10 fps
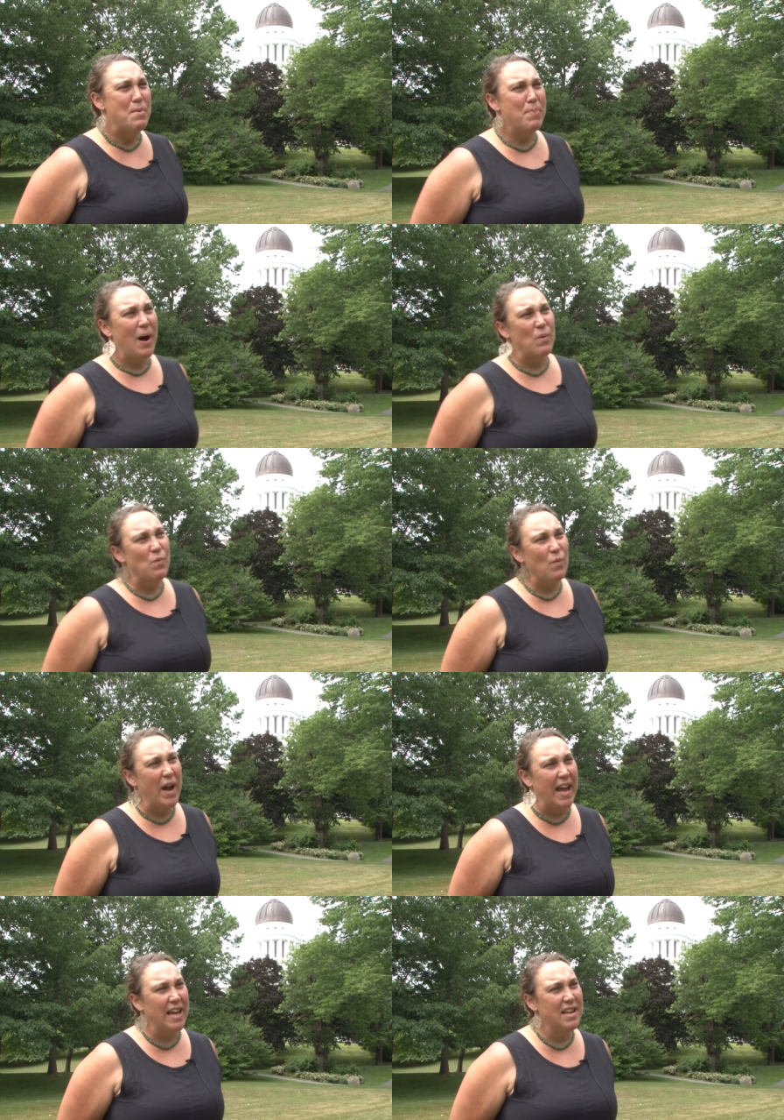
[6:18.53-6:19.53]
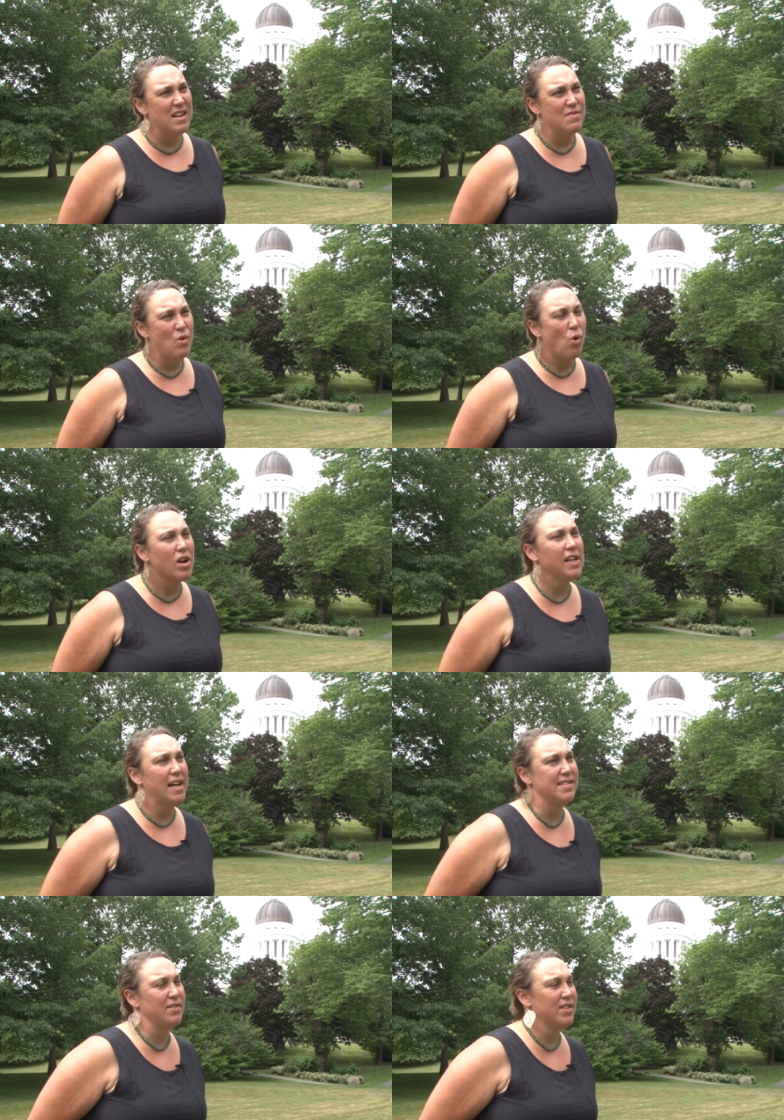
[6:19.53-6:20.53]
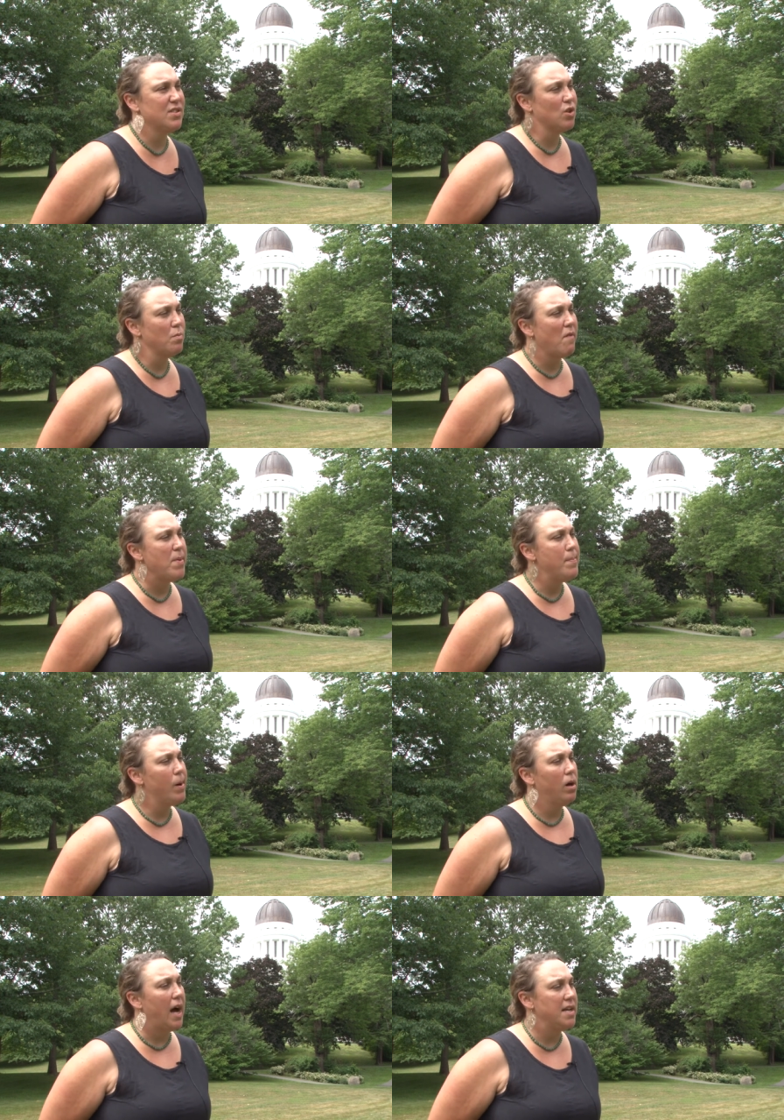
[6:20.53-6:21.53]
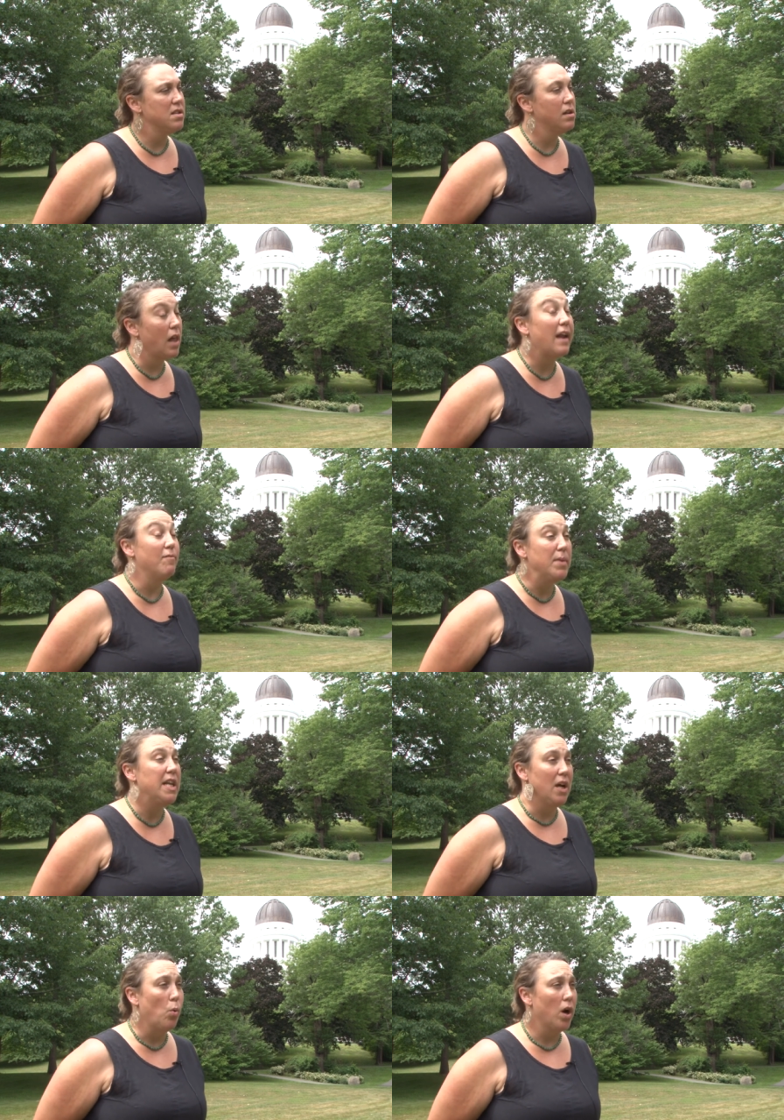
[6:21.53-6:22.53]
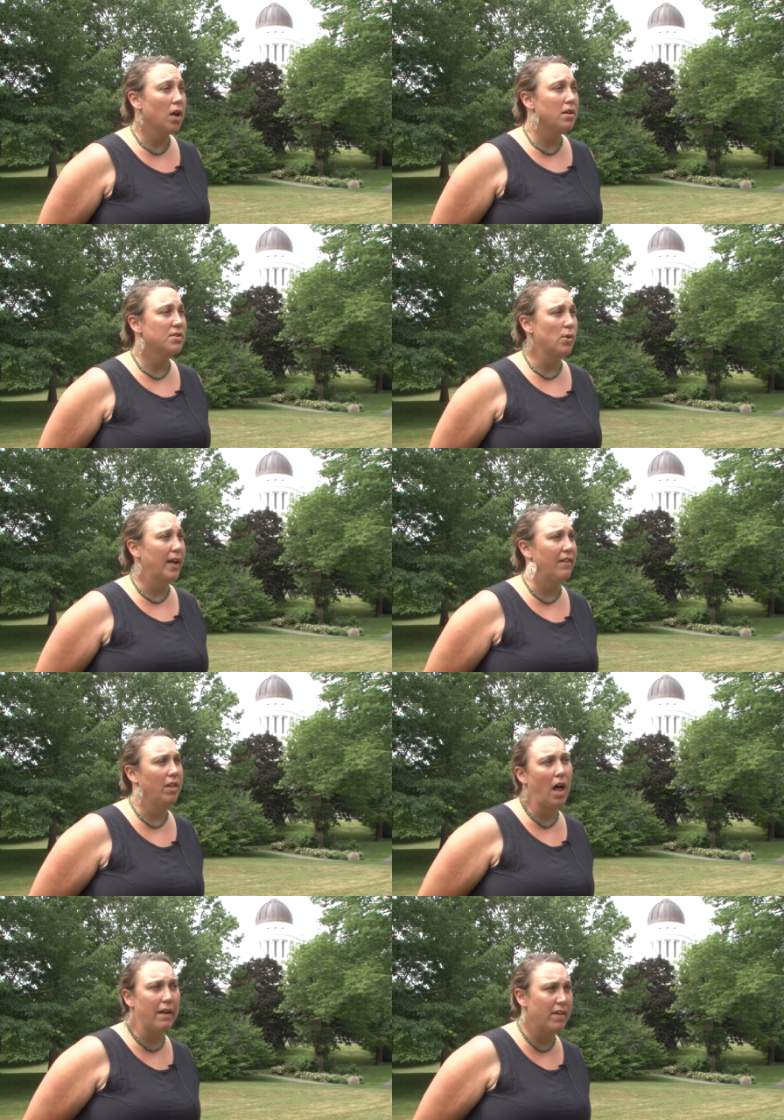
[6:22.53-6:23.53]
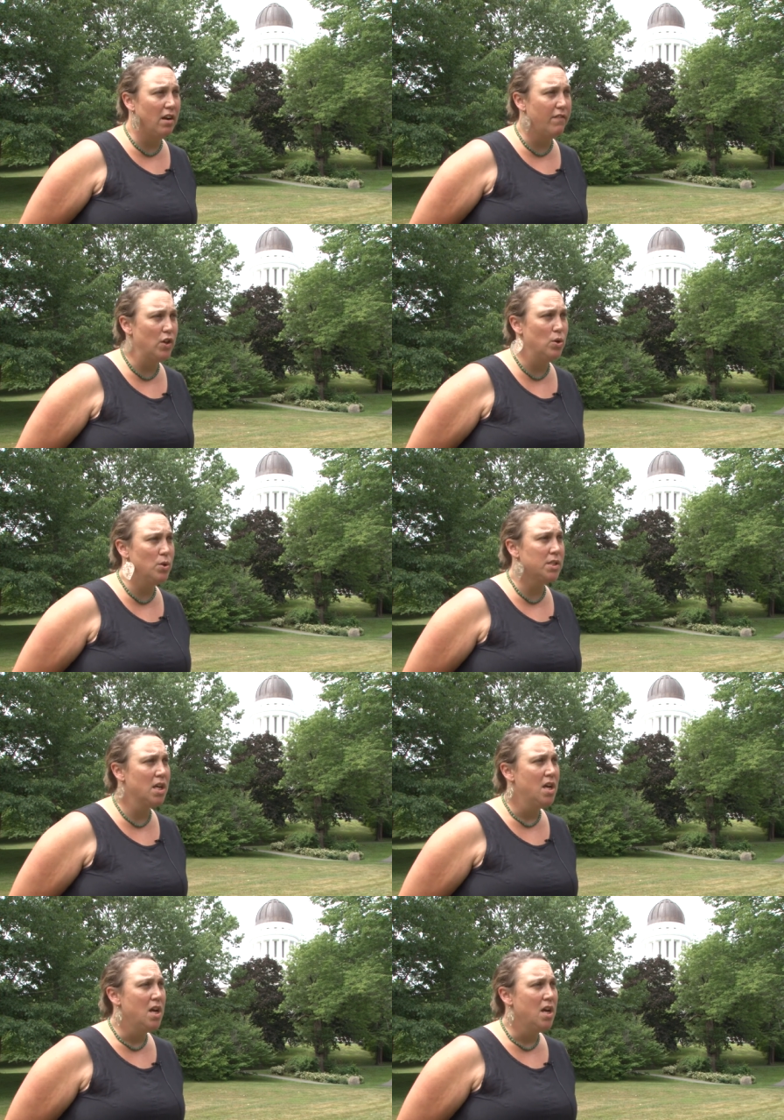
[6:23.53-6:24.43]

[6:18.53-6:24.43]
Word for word: But in organizing with this group of people, I did a lot of media work. So I gave a lot of interviews.